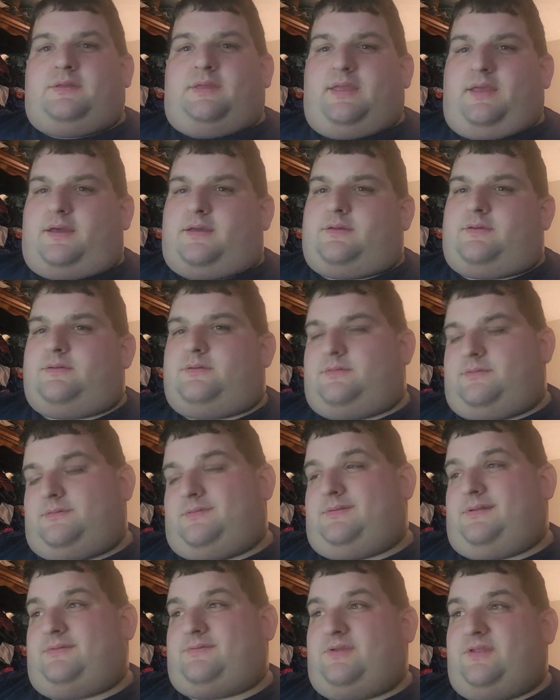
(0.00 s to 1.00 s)
yeah,
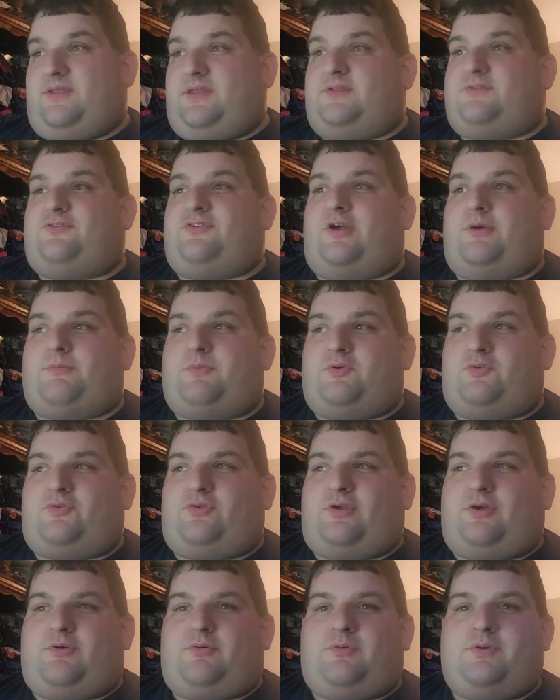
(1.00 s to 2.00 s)
that's Indian Summer.
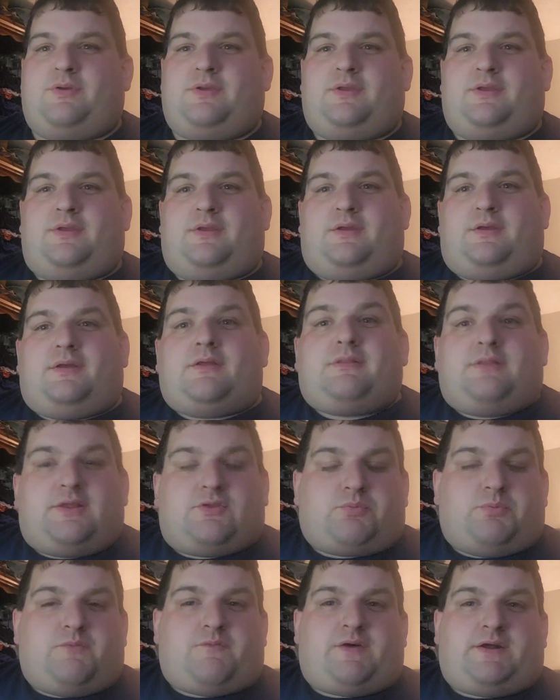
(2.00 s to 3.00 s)
So
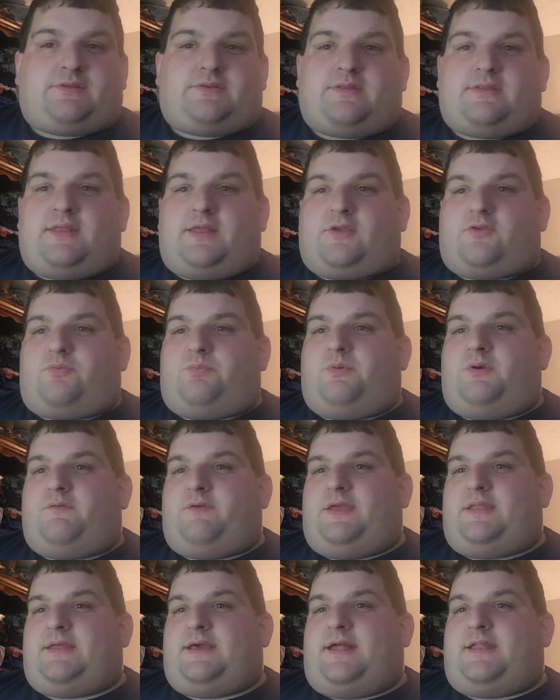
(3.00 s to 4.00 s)
let's move on to the next
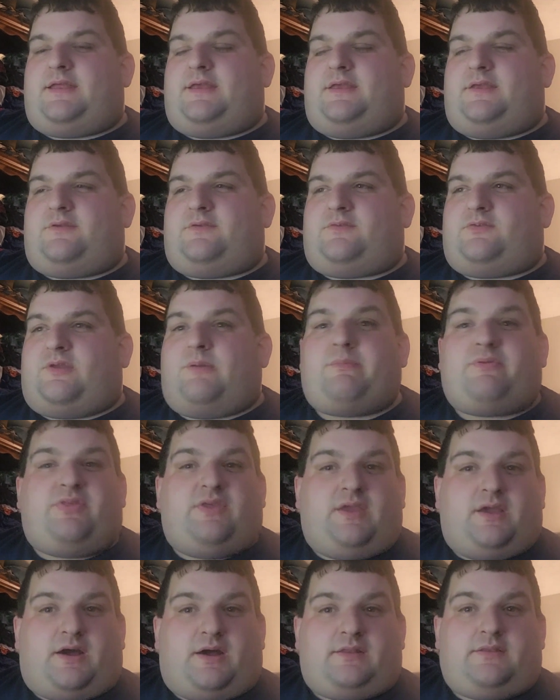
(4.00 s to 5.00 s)
movie, and that is
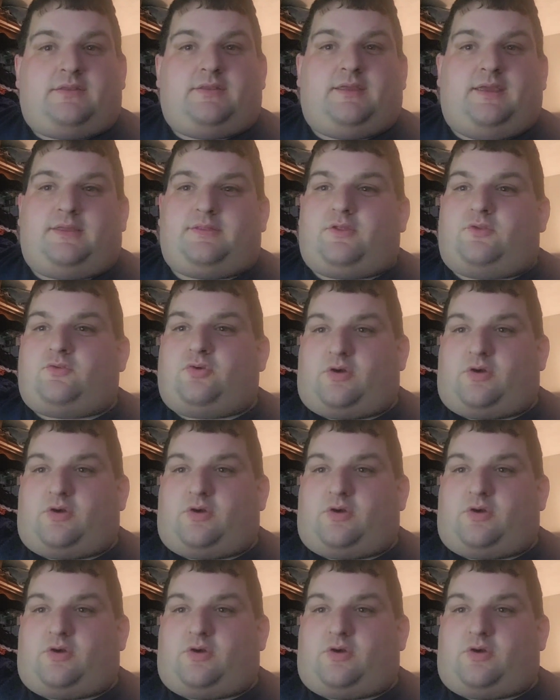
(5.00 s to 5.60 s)
Timothy Hutton in the